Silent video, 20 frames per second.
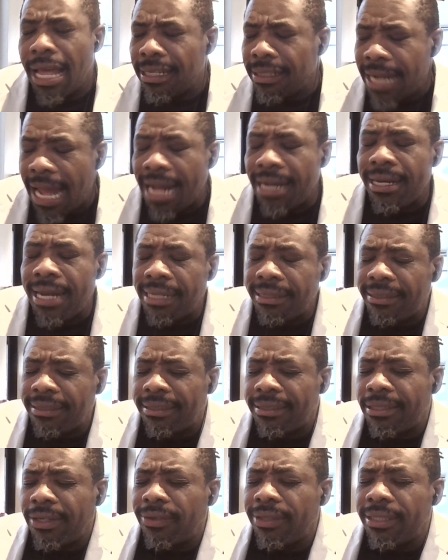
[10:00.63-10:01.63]
not
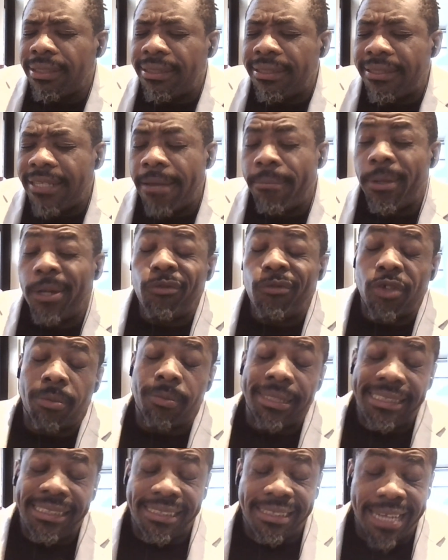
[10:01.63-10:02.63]
necessarily stemming
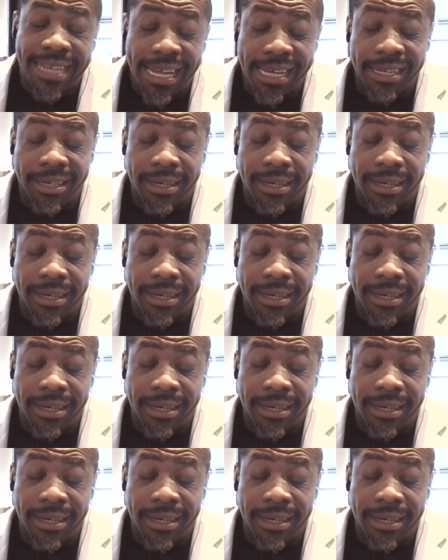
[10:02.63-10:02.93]
from a snake